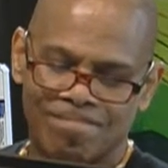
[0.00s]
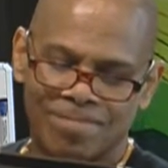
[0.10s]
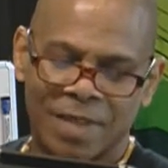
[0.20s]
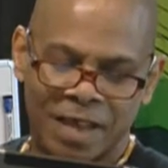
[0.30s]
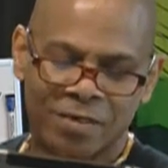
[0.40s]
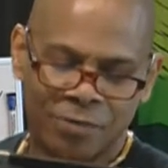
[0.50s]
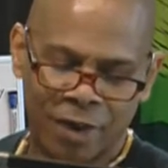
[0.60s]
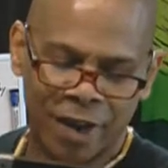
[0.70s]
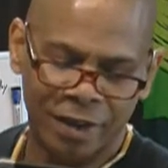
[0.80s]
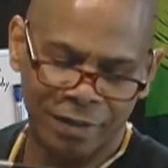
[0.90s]
That's
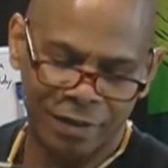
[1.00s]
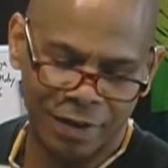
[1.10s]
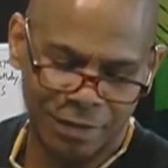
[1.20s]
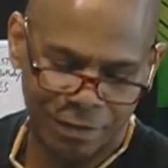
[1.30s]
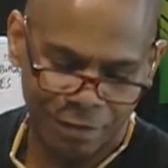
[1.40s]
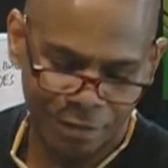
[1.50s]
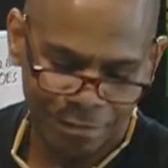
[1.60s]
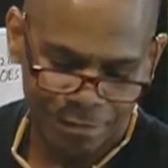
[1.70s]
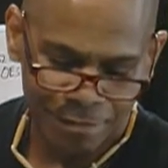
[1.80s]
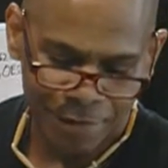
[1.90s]
right.
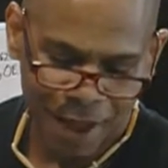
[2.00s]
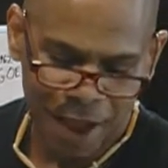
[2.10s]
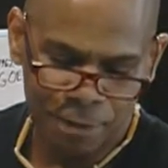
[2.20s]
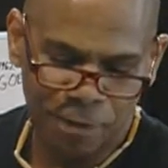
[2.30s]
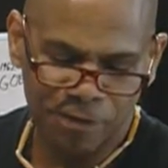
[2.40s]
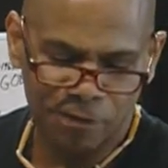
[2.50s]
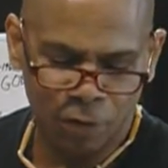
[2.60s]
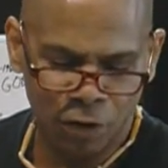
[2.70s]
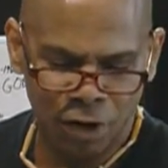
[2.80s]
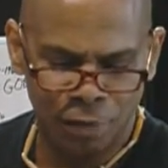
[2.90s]
I
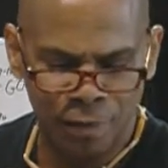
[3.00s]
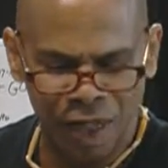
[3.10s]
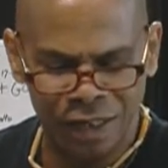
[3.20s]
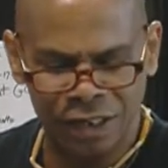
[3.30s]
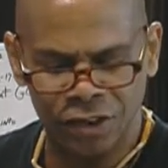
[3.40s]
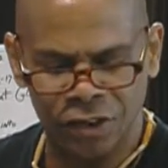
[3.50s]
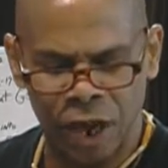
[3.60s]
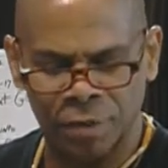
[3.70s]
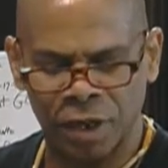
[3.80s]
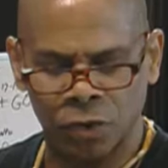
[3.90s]
prefer a melanin
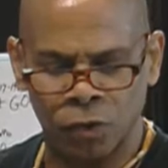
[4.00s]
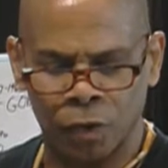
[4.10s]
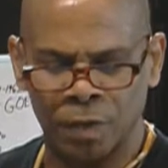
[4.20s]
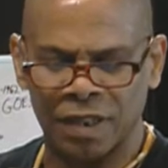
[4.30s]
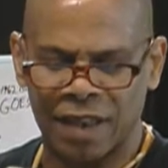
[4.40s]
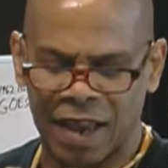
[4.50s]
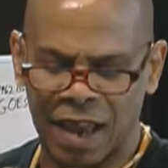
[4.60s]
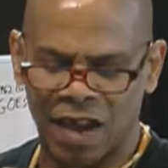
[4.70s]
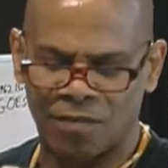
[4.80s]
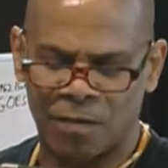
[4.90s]
dominant woman to
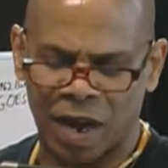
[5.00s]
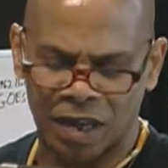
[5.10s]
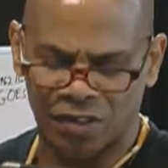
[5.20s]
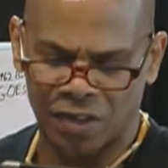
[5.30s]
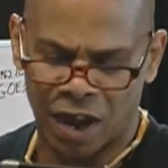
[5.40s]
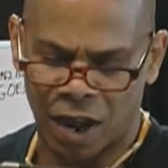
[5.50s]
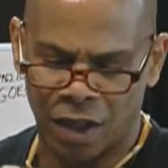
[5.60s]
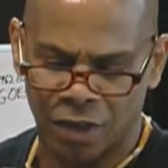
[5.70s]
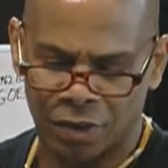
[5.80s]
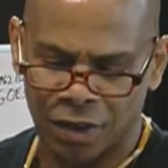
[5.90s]
have my
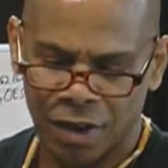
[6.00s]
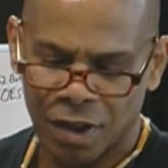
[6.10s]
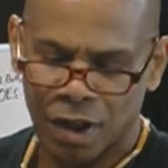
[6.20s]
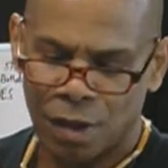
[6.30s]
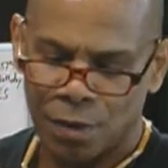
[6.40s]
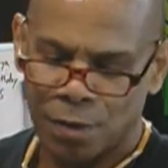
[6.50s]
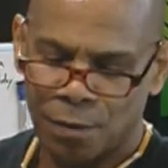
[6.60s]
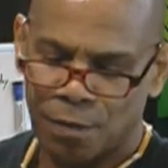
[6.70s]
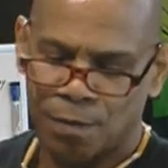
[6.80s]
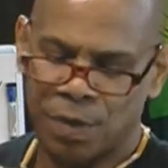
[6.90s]
child.
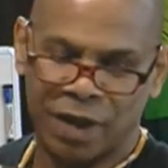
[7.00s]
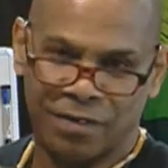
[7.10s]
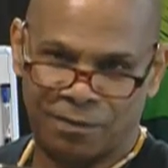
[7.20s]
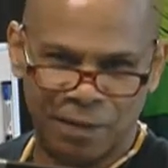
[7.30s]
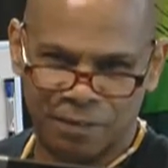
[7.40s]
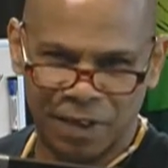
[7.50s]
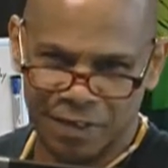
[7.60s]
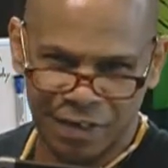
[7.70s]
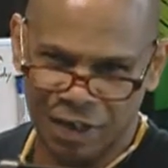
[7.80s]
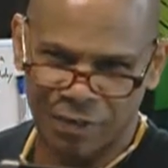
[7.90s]
But at
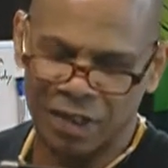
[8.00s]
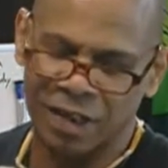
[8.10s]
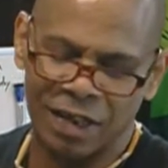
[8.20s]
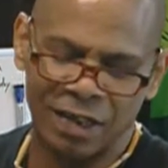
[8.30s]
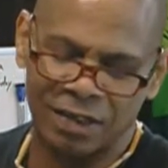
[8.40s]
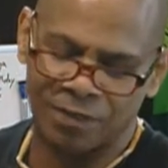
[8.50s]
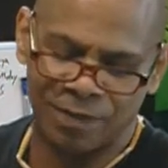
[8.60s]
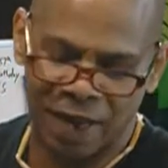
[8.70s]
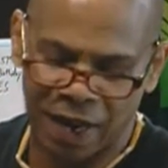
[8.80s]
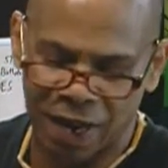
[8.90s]
57 years of
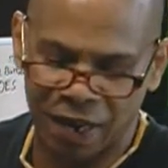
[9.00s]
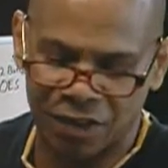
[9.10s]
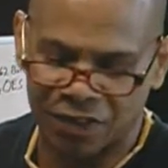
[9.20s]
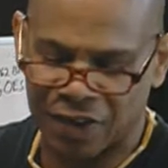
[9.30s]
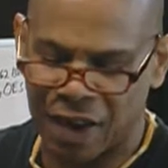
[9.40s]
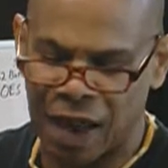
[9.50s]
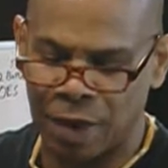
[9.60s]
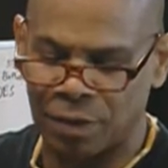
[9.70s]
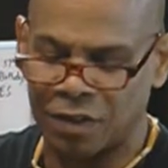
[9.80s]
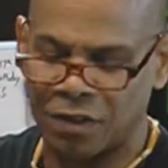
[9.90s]
age,
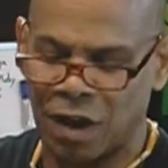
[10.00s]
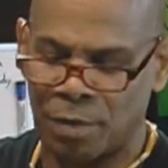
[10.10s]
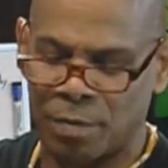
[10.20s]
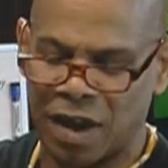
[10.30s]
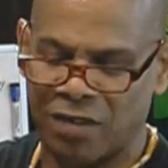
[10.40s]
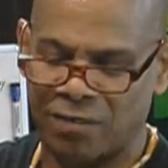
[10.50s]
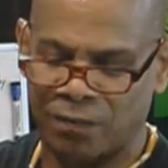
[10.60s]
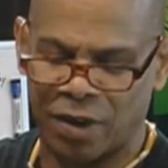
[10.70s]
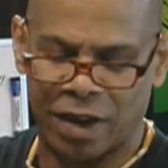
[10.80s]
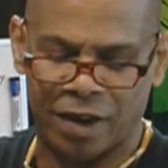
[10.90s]
time is not my
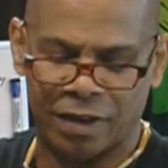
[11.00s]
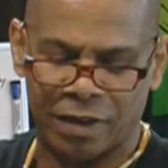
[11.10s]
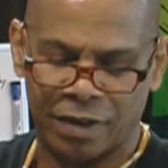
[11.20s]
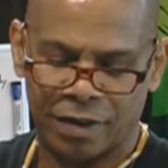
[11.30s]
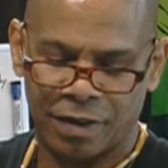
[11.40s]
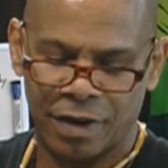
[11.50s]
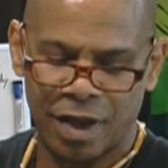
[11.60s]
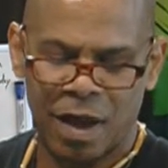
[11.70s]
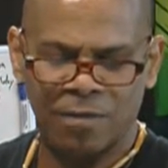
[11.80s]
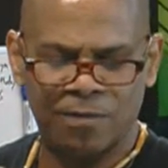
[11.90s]
friend.
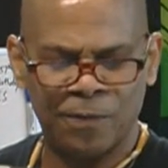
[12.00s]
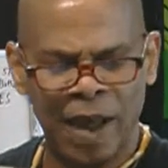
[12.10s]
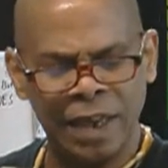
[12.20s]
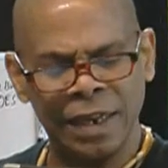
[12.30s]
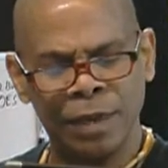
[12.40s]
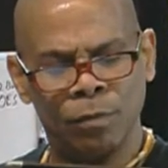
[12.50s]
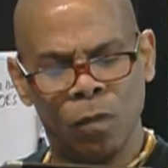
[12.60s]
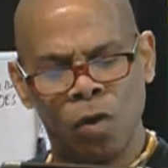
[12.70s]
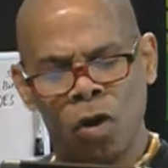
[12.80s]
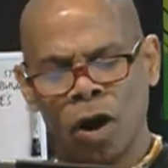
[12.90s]
I'm finding
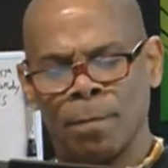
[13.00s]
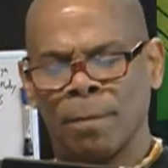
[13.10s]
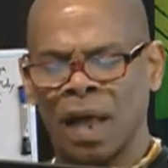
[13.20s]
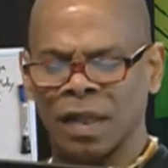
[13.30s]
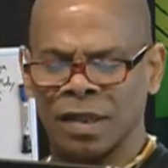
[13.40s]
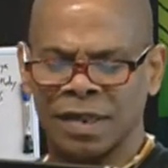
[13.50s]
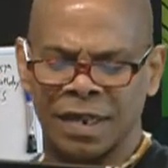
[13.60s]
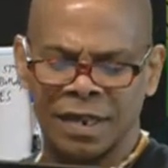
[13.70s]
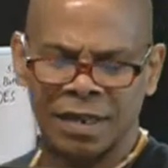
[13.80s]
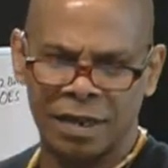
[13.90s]
more
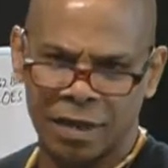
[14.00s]
melanin